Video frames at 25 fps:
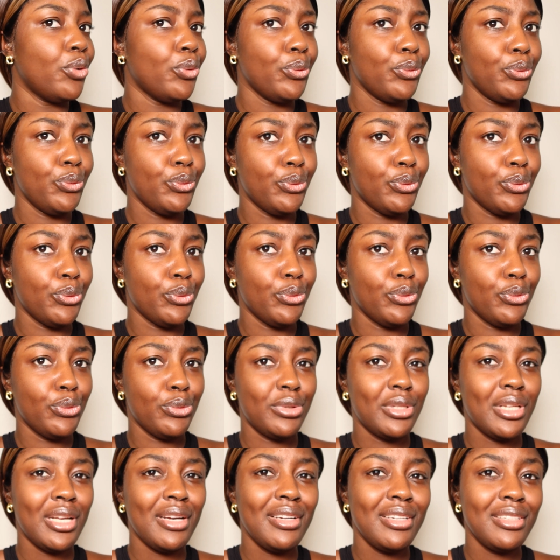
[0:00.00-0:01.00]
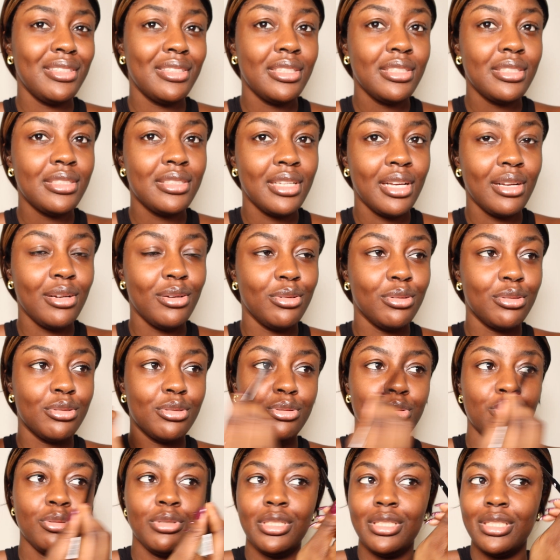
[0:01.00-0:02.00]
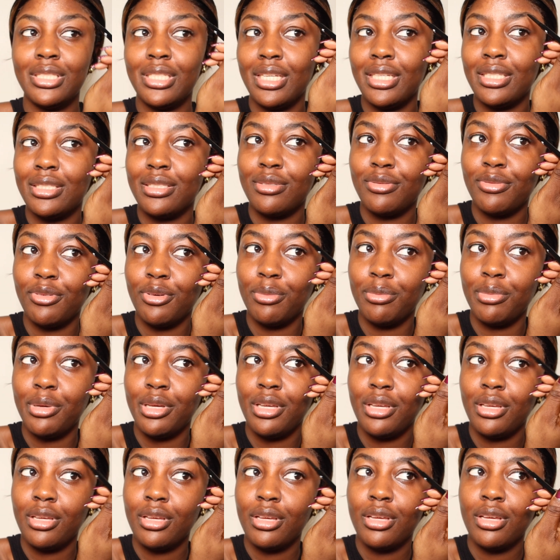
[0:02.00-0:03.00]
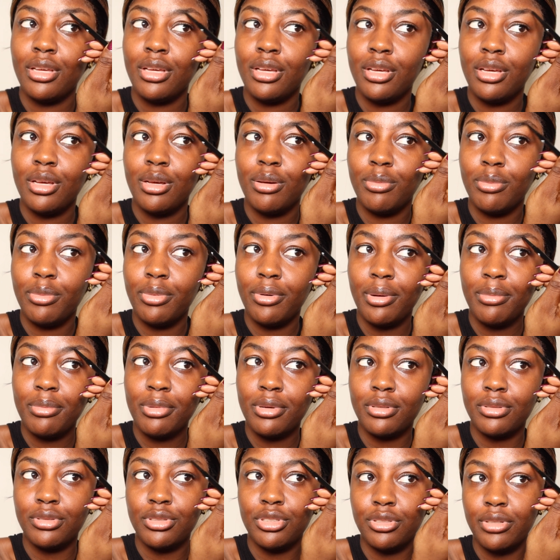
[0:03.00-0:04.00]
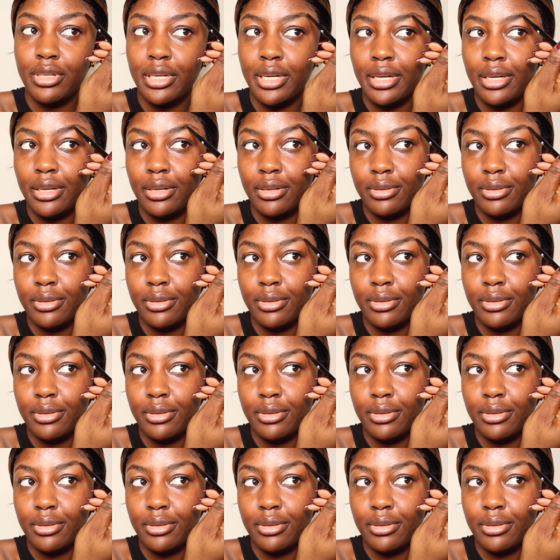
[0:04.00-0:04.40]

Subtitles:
Ooh, this now looks too intense for me, but I'm gonna try.